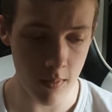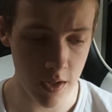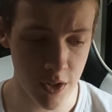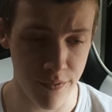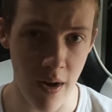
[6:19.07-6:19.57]

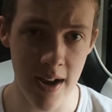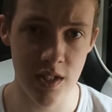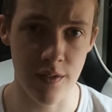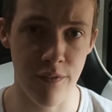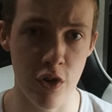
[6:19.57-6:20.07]
to France
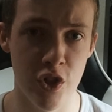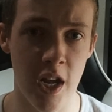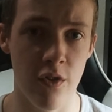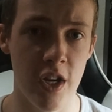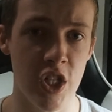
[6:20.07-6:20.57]
as first
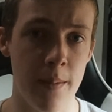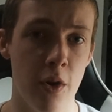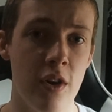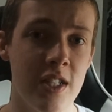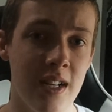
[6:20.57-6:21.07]
generation
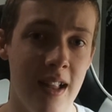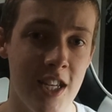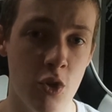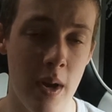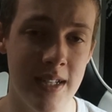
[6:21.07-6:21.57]
immigrants in the
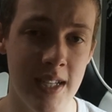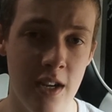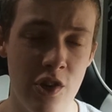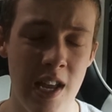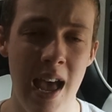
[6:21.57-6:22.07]
last 20
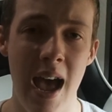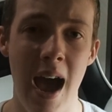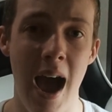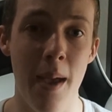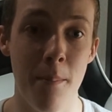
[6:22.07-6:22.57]
years,
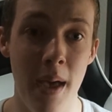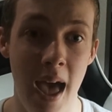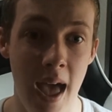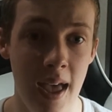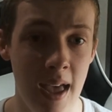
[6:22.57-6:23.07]
I
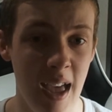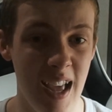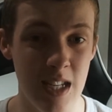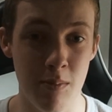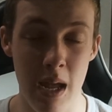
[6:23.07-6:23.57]
bet
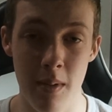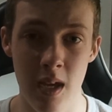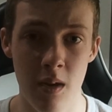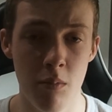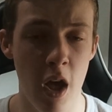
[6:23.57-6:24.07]
it's
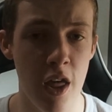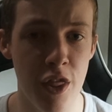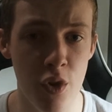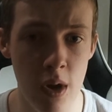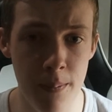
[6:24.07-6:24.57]
maybe
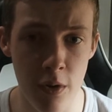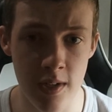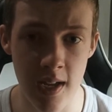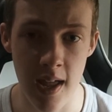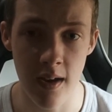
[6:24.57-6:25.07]

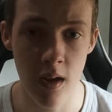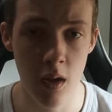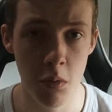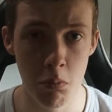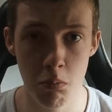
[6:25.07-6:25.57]
3%,
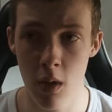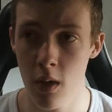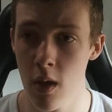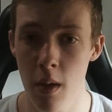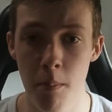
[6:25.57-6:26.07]

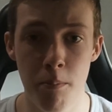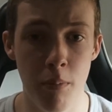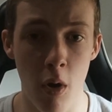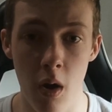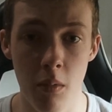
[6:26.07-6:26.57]

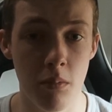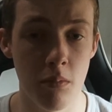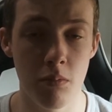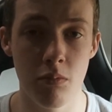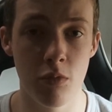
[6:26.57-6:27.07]
but
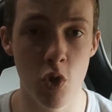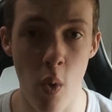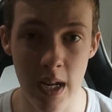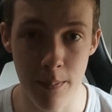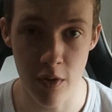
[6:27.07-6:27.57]

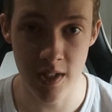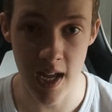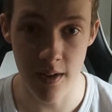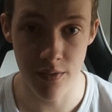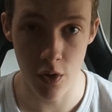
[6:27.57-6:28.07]

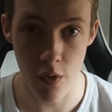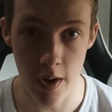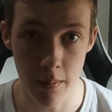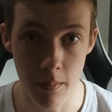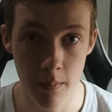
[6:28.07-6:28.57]
20% of the crime.